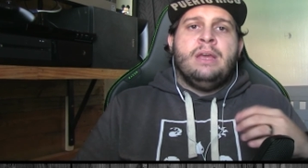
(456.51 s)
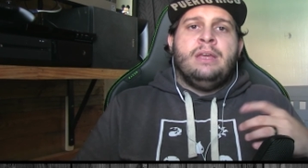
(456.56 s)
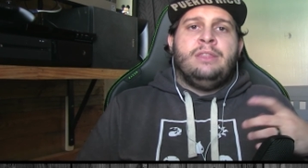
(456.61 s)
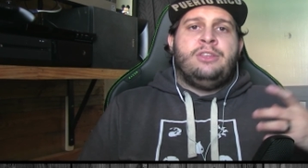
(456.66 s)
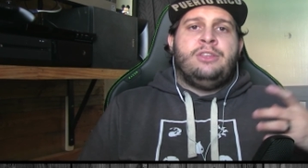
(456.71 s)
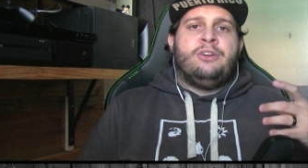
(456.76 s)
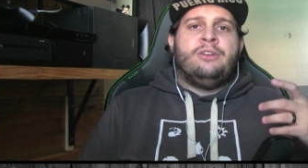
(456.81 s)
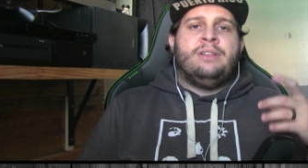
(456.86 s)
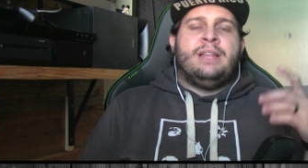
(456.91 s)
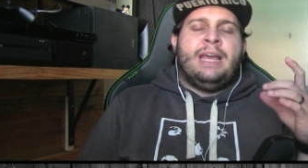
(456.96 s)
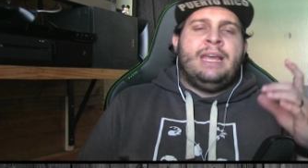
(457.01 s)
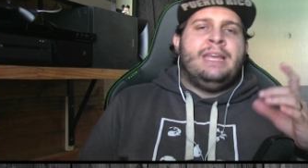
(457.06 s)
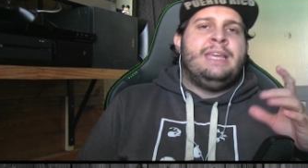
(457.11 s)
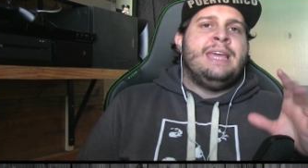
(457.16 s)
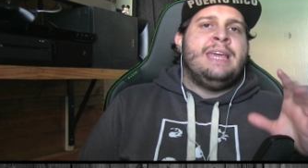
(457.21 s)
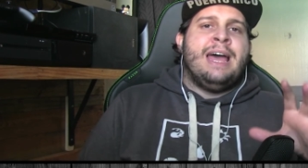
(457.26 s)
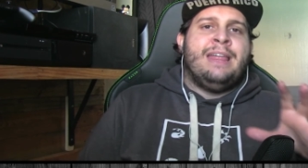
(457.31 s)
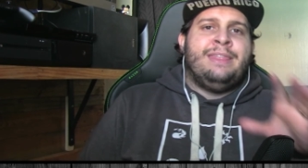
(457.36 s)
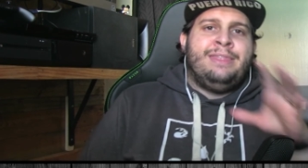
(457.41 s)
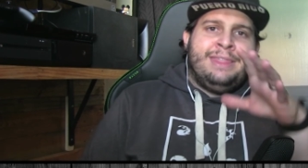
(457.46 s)
They're like,
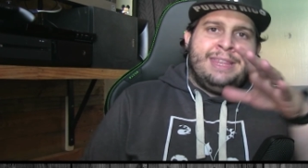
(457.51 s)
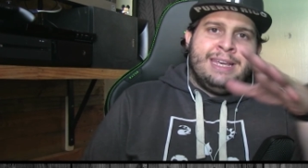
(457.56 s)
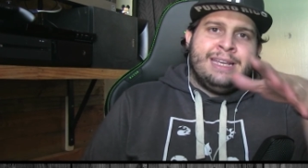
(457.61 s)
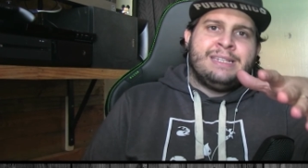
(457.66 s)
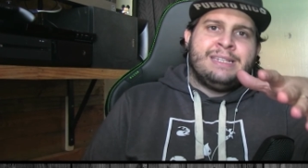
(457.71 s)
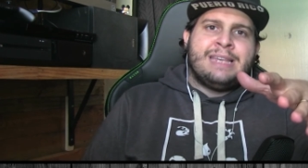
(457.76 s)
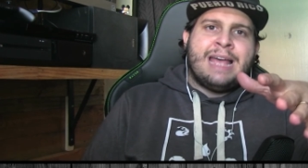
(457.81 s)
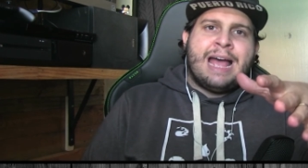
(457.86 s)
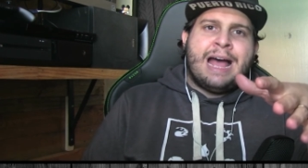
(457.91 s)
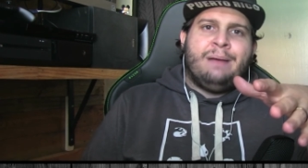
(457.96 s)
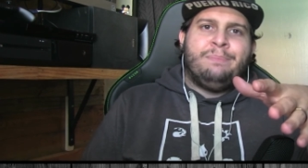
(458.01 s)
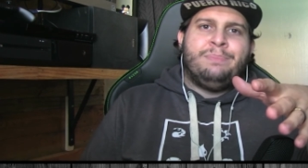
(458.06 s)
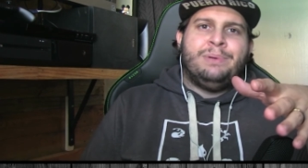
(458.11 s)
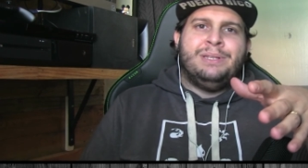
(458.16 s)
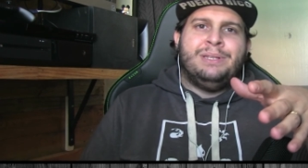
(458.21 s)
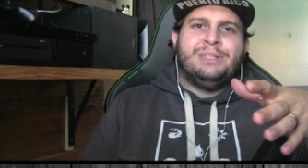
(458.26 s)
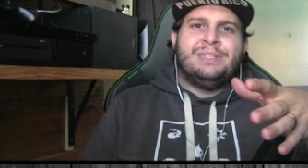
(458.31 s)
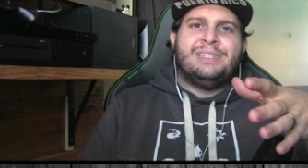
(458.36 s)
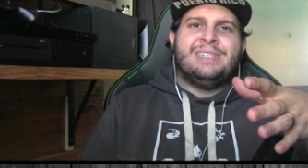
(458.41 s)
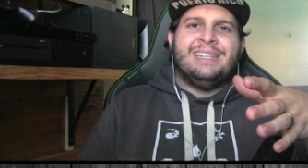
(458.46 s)
yeah, this
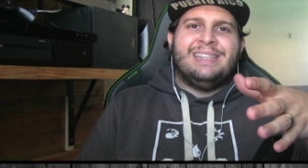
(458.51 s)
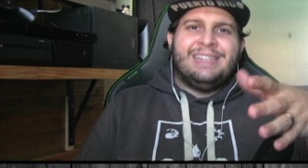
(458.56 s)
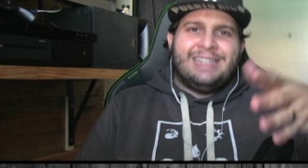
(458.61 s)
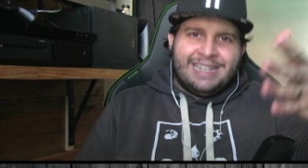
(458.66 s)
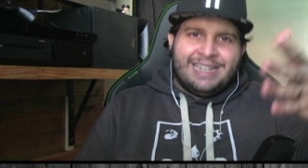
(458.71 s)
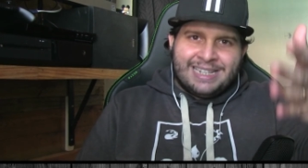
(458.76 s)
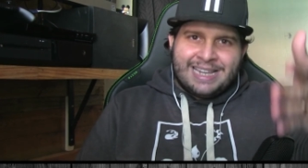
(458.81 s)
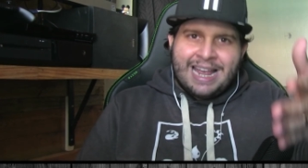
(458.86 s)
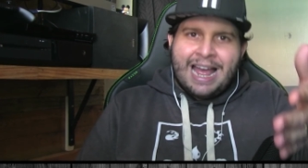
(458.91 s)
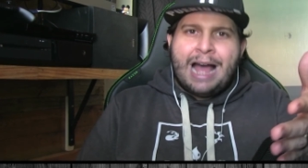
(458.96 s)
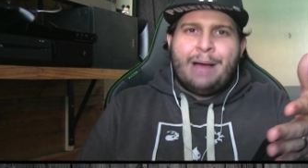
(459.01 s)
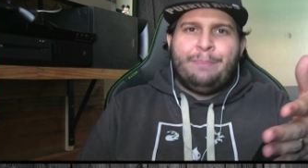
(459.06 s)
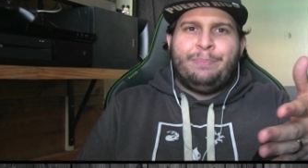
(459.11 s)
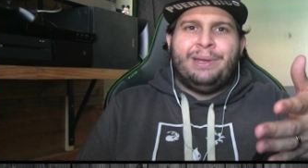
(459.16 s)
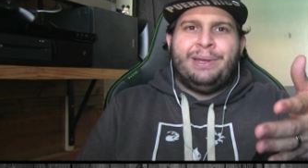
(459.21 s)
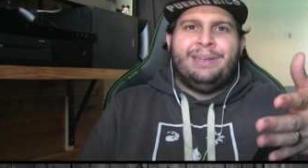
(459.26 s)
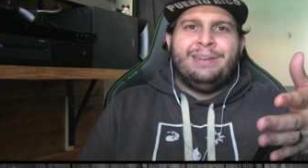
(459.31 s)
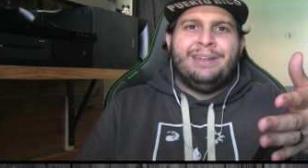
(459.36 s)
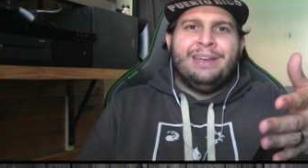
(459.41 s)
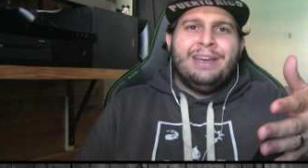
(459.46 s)
happens, this
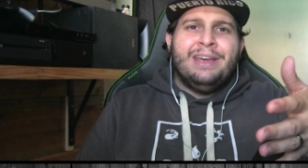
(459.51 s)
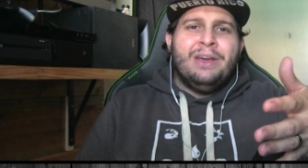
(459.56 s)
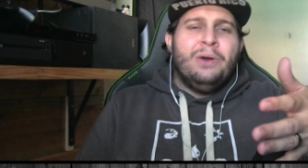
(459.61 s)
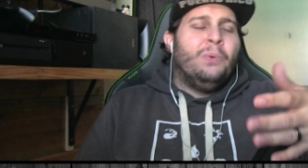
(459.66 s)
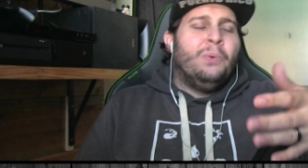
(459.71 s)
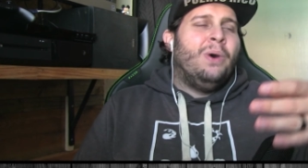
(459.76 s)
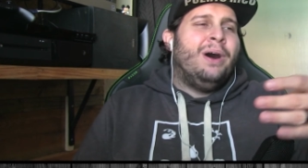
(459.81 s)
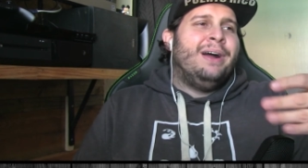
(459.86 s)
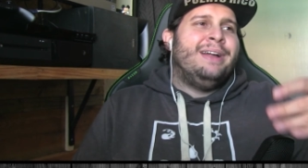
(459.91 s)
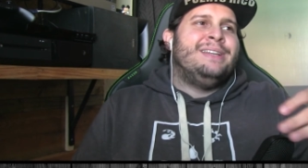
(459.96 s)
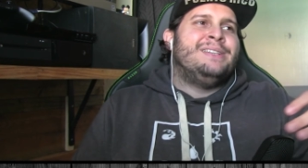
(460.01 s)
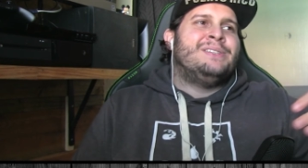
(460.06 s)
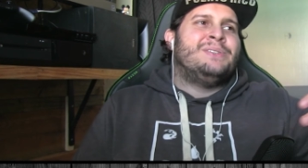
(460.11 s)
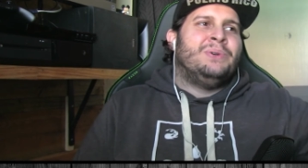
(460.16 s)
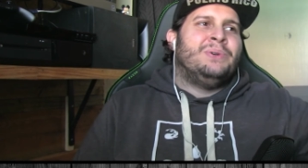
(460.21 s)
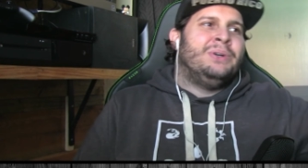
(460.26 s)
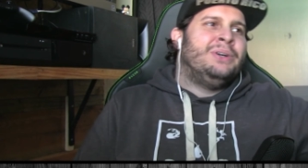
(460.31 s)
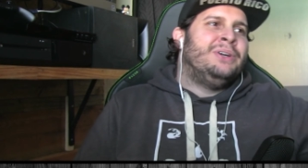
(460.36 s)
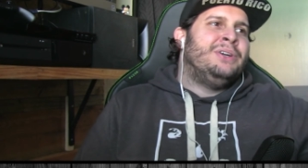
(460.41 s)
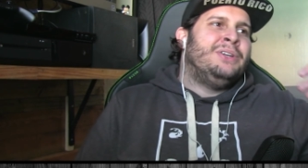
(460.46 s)
happened once,
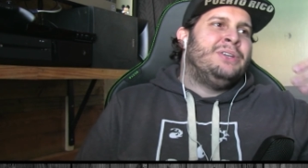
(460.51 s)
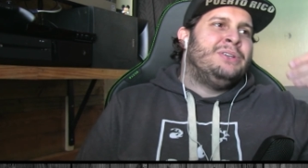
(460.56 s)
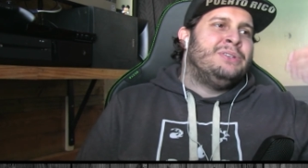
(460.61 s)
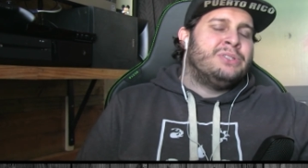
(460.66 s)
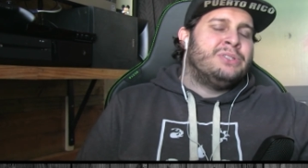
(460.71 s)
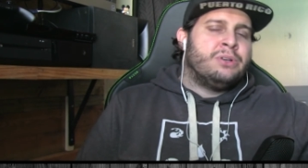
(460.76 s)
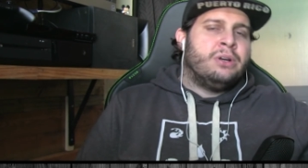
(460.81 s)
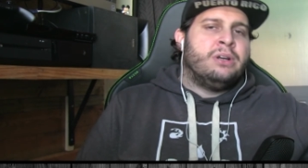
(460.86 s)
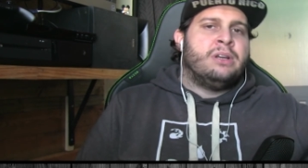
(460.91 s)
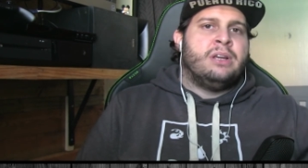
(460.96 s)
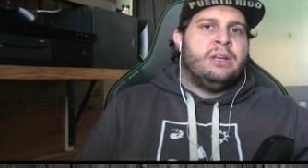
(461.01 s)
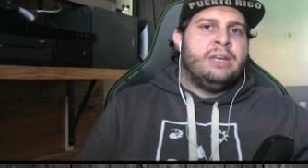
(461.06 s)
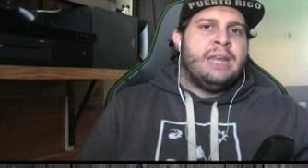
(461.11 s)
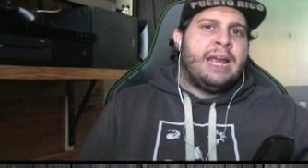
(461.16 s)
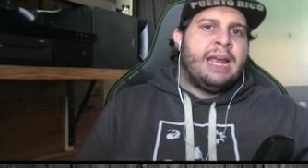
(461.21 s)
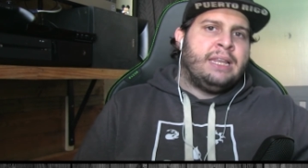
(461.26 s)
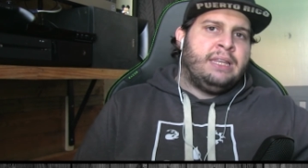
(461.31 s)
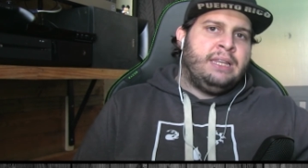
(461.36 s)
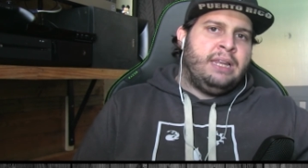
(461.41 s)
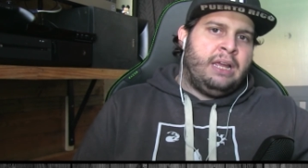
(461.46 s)
or you start
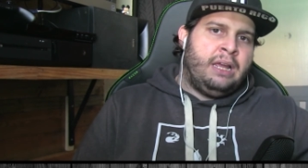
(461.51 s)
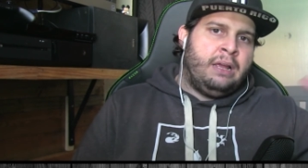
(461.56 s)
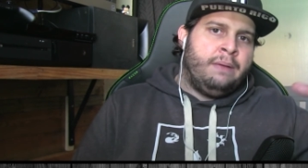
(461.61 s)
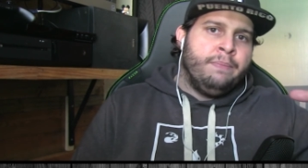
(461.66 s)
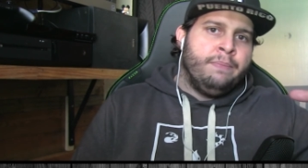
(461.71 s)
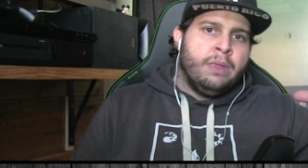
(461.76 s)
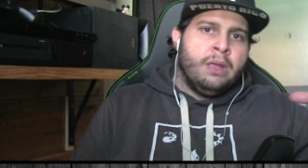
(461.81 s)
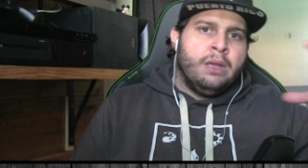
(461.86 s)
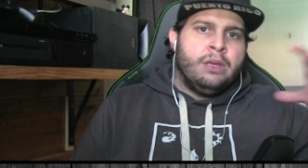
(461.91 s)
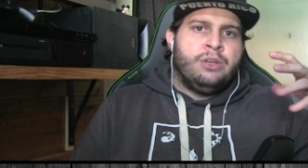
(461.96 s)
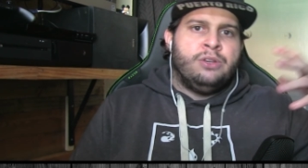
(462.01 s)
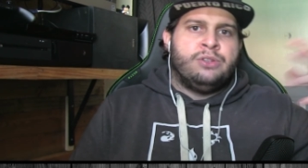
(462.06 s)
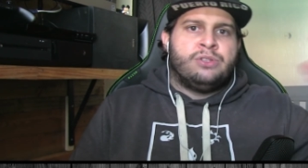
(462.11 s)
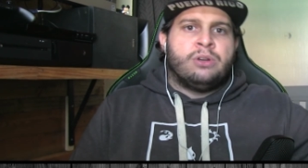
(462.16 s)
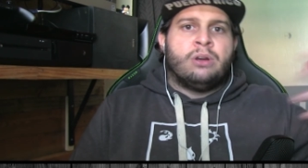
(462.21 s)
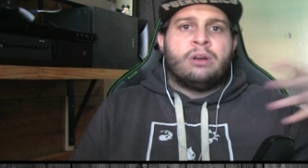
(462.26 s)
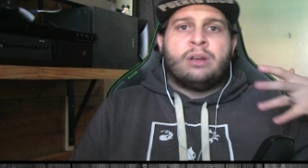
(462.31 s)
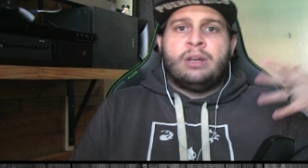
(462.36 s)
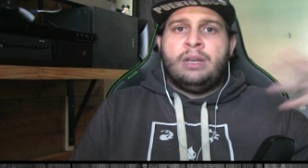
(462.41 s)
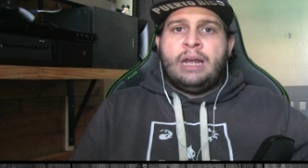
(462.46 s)
connecting you
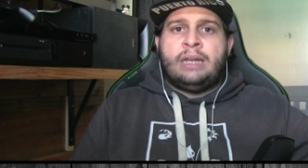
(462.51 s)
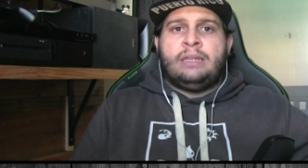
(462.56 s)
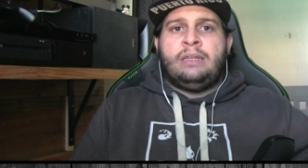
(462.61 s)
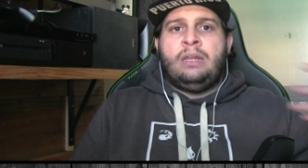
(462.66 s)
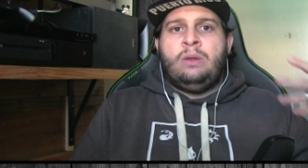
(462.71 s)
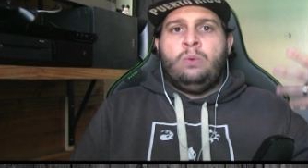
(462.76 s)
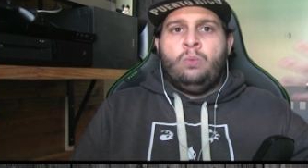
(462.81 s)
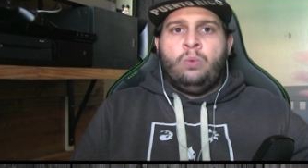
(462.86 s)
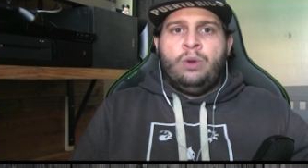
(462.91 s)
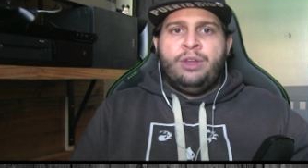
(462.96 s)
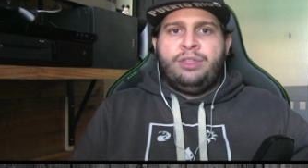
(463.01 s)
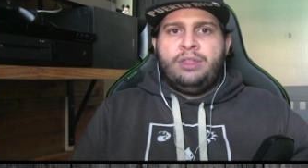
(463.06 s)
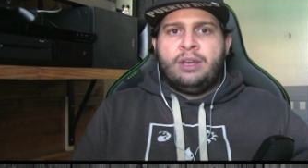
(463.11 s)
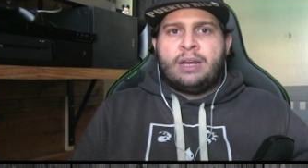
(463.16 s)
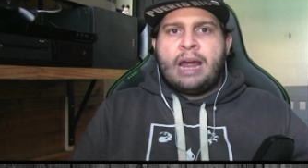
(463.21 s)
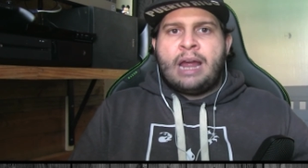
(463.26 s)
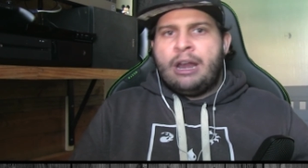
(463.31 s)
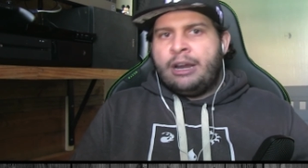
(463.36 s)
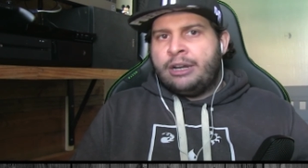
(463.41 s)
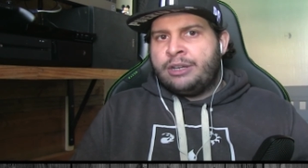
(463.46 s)
start connecting with the
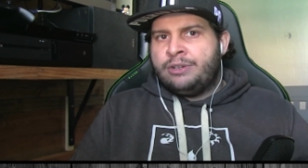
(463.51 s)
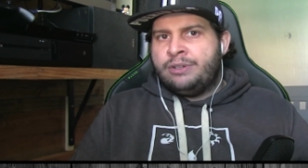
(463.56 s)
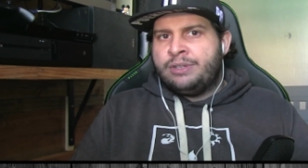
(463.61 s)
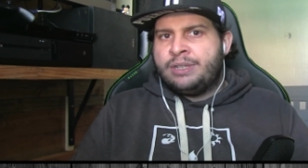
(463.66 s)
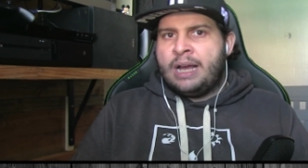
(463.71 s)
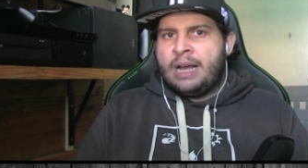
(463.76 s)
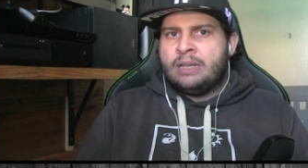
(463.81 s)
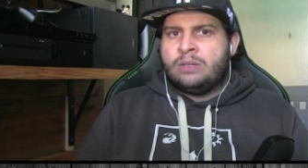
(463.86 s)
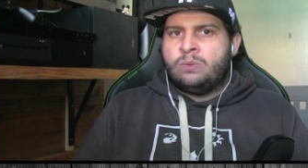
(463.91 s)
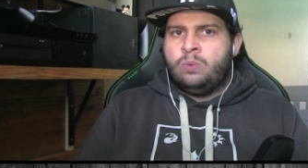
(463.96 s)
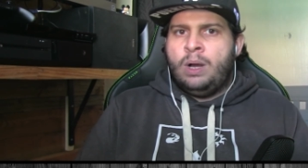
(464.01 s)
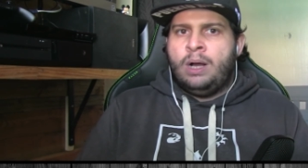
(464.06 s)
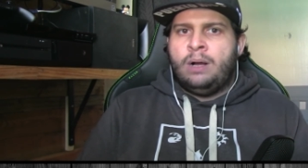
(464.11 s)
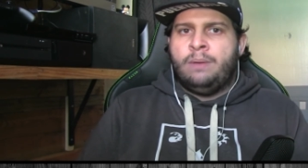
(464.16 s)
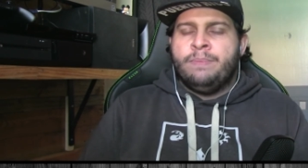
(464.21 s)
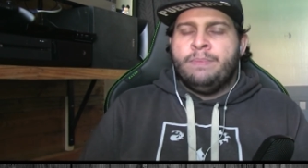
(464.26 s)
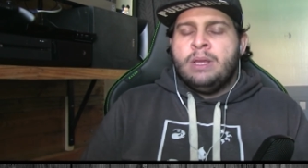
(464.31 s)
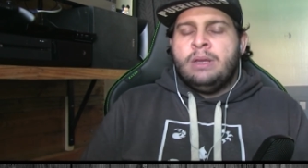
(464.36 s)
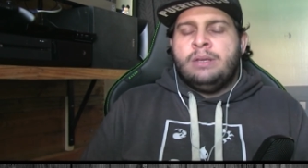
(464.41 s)
characters as well.